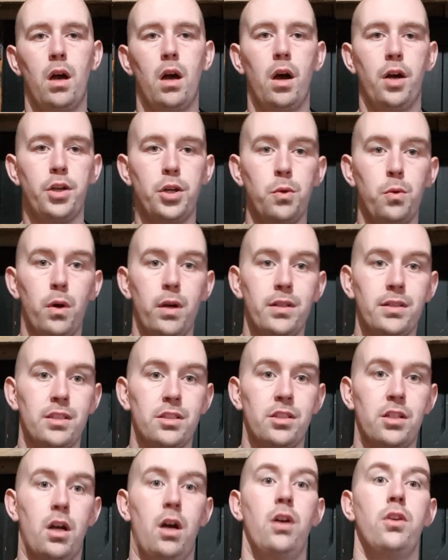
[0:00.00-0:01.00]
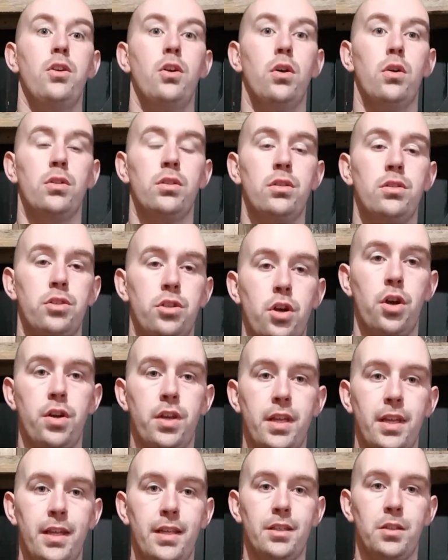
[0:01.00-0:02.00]
or you wanted to start your
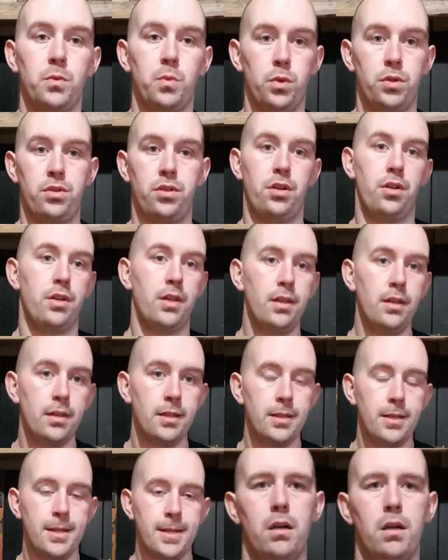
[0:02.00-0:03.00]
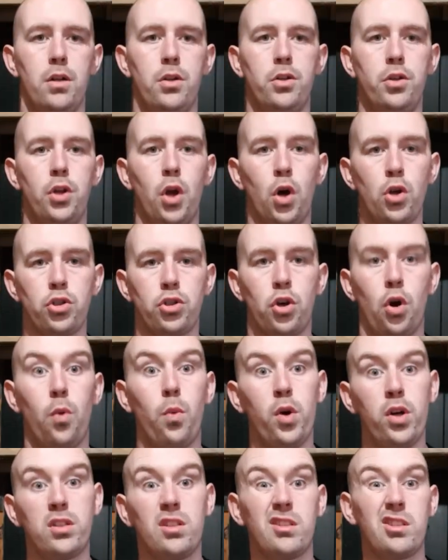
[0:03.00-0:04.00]
journey into wood turning, not sure
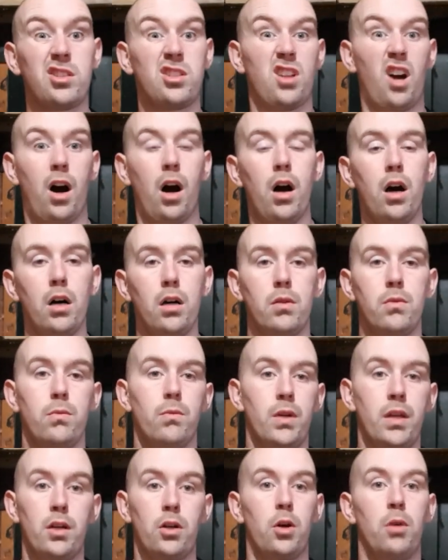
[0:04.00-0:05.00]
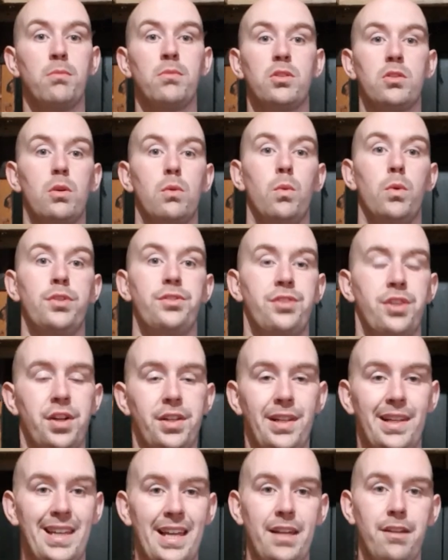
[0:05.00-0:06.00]
where to start when it comes to a wood
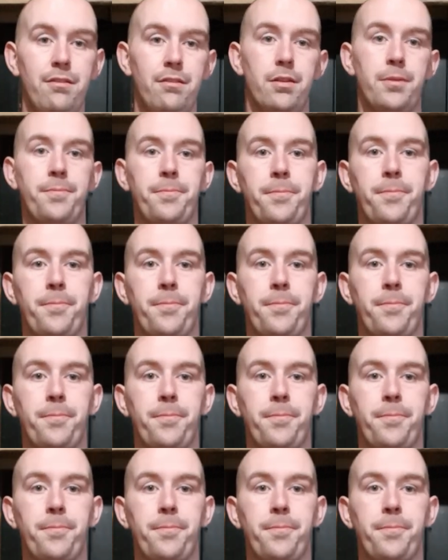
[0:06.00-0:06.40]
turning lathe?